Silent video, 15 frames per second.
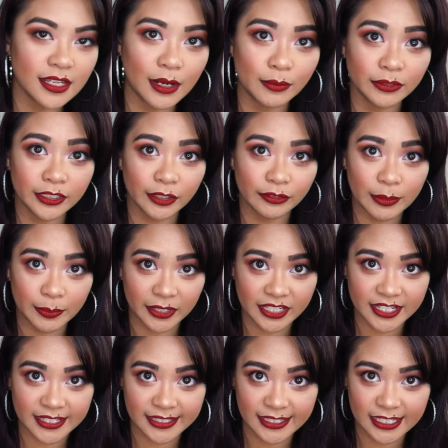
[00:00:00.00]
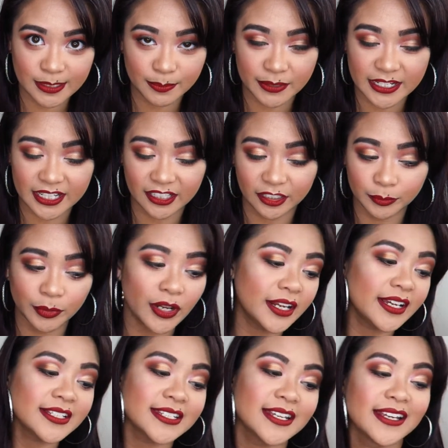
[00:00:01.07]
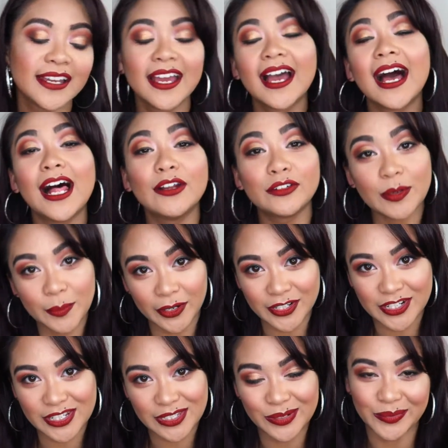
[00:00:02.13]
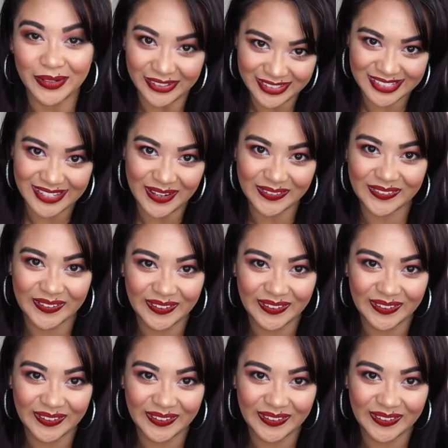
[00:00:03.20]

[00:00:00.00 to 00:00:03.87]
I will not repurchase this particular product. I'll repurchase the real stuff.